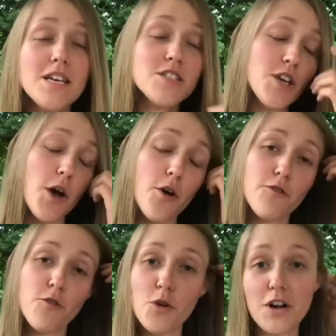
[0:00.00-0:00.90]
So
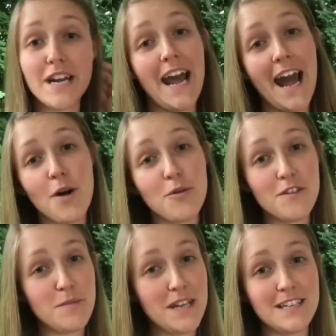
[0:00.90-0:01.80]
for now,
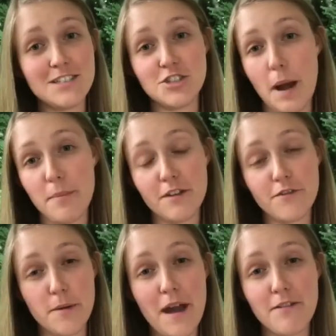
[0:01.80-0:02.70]
we've been shopping
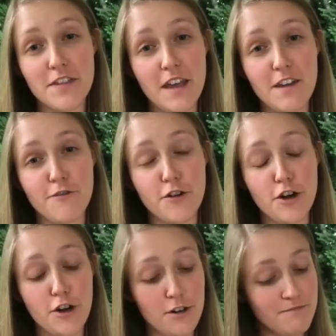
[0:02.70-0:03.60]
from everything
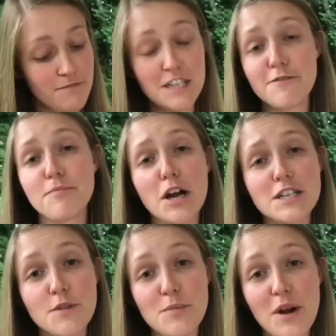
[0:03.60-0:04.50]
for Cliff
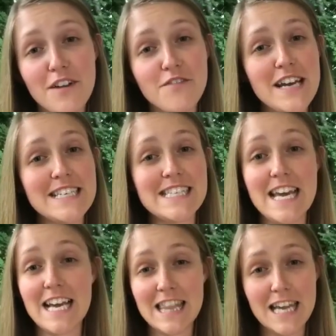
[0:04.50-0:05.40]
Bars for breakfast,
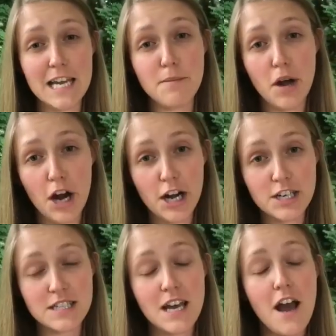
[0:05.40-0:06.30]
think Thin
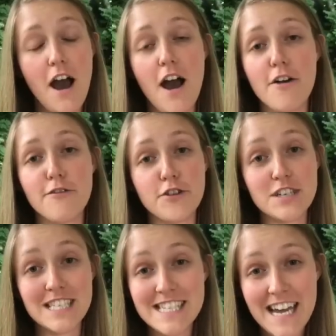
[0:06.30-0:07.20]
Bars. For
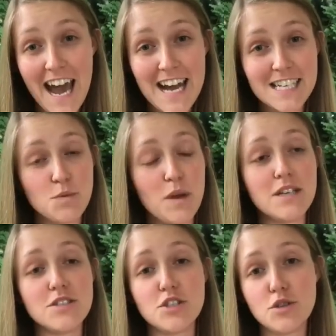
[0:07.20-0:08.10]
snacks,
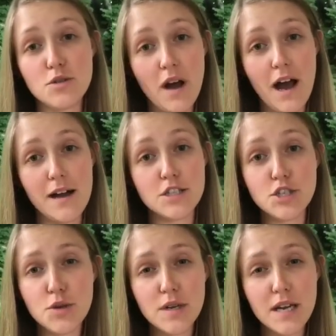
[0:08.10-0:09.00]
we do
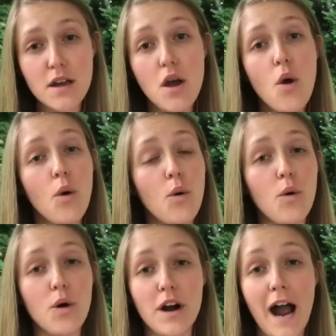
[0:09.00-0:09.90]
tuna,
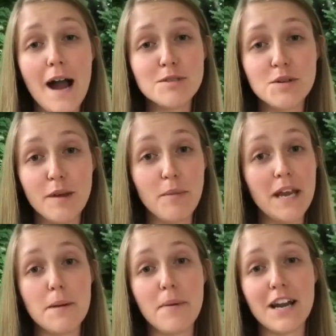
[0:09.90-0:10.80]
or I'm doing
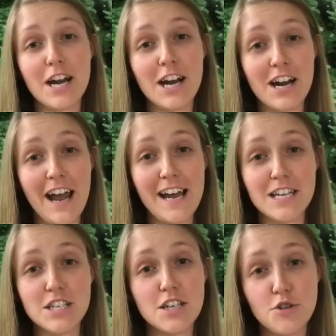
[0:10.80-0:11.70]
peanut butter
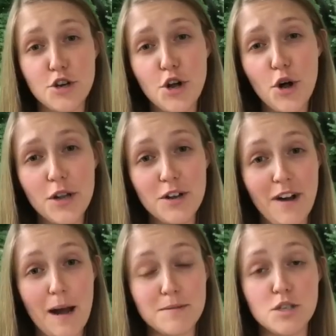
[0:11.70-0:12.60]
and granola
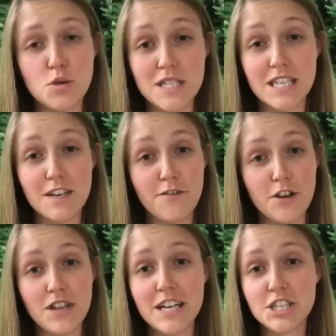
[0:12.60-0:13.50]
wrapped in a tortilla
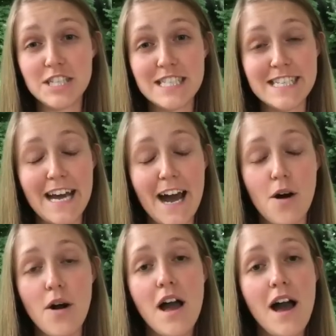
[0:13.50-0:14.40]
for lunches now.